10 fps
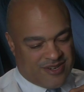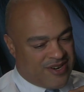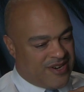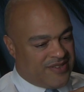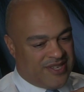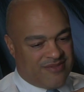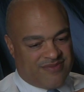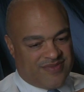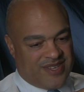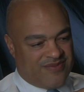They are, and
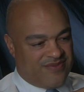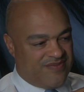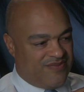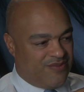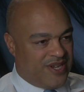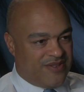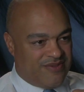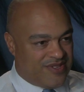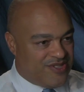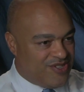they've
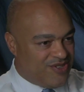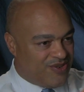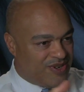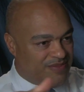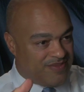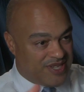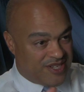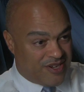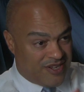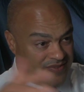weathered the storm
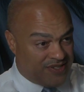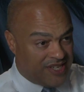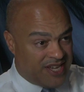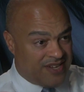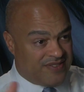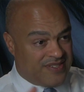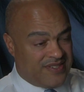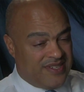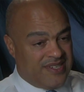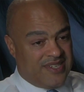like all of us have, and
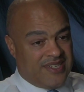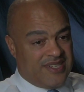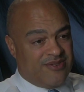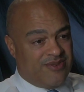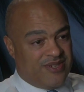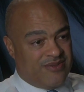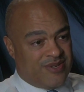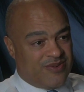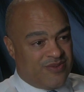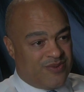we're
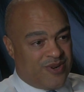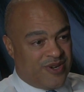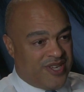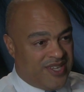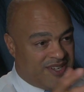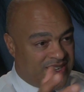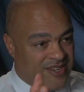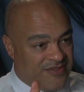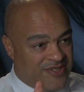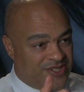working,
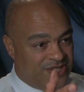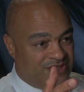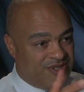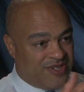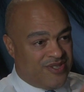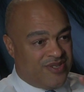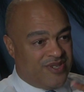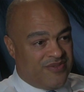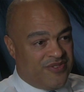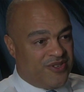all of us, you
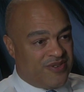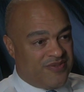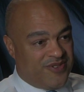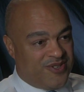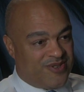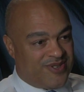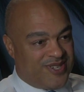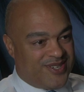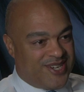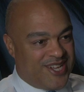included,
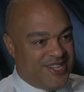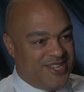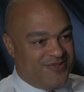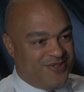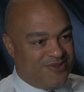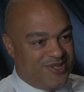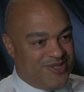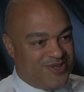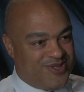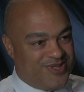fewer colleagues, fewer
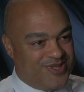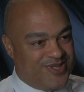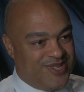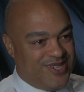resources.